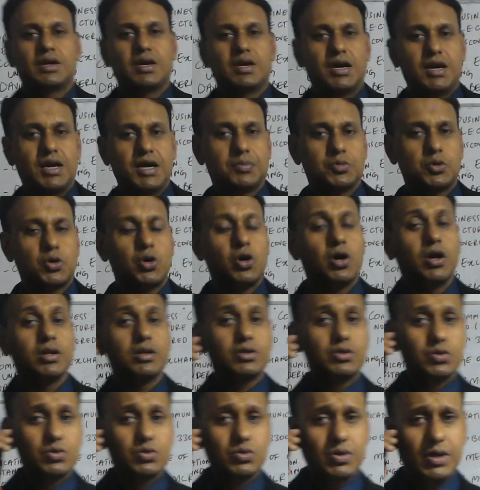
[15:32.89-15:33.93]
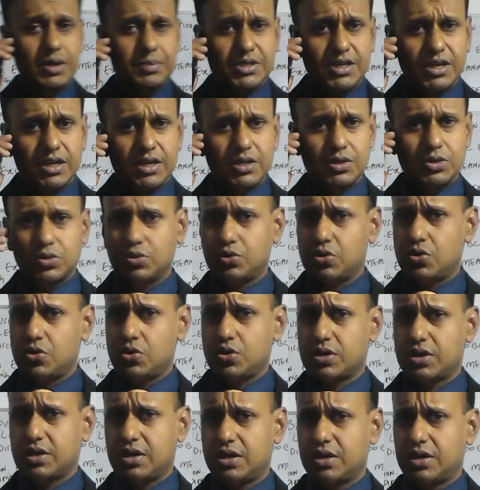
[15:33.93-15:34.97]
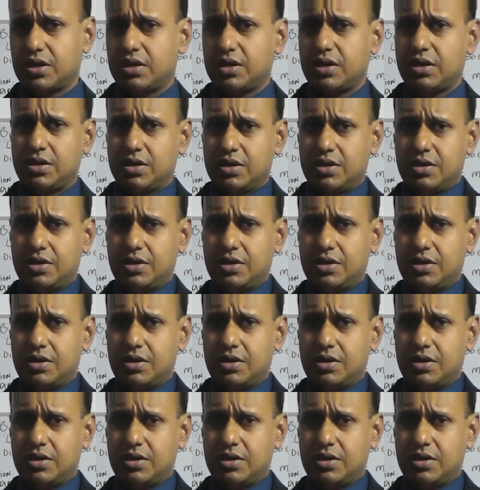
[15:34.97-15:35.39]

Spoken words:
I'm calling you, I'm telling you, okay,